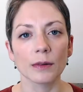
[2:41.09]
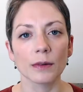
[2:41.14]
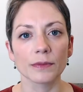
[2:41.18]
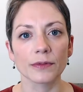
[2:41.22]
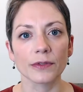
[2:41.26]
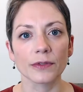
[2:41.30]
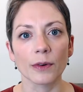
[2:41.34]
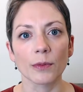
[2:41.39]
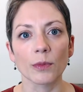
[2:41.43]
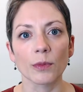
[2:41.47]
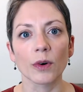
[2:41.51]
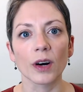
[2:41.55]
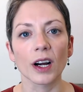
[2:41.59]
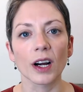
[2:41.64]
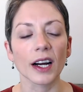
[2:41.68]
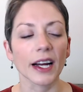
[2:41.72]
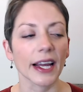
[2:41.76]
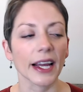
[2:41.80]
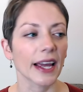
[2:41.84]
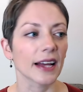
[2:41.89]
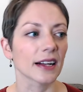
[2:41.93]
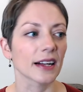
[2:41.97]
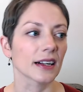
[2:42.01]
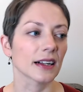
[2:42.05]
from work
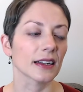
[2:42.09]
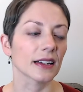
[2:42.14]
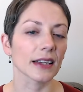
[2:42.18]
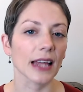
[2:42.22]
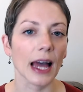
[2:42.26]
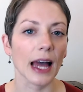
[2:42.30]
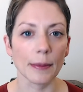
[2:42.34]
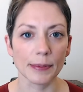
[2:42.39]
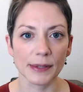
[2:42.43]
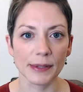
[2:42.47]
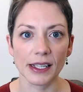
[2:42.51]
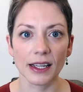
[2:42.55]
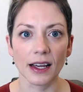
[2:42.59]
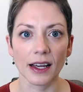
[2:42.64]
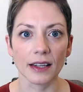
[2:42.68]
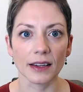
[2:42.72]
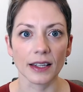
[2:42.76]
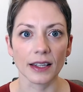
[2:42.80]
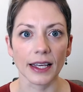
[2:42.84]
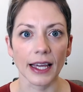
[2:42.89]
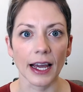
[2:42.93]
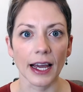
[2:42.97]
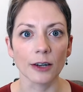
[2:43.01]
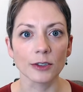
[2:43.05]
and collapsing on
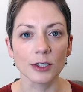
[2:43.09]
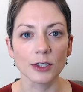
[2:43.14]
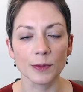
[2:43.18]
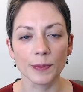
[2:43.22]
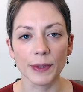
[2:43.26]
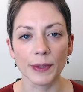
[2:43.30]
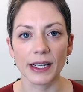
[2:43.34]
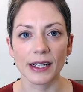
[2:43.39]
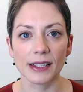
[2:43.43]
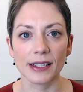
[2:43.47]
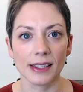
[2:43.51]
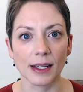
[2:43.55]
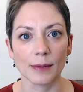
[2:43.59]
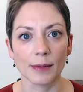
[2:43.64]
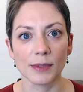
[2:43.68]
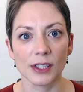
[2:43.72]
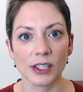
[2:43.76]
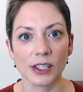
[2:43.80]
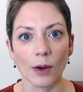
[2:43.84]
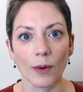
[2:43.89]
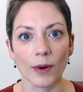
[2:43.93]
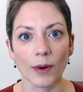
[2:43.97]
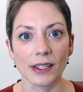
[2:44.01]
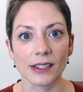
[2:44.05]
the couch because I'm
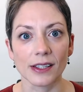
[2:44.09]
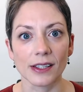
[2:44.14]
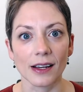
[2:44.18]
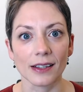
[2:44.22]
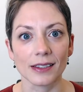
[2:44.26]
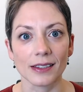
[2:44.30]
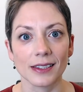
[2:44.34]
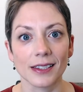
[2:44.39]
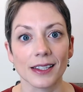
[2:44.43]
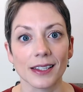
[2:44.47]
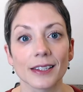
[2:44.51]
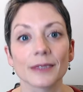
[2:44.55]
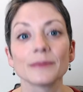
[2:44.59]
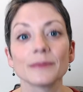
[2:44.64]
so exhausted.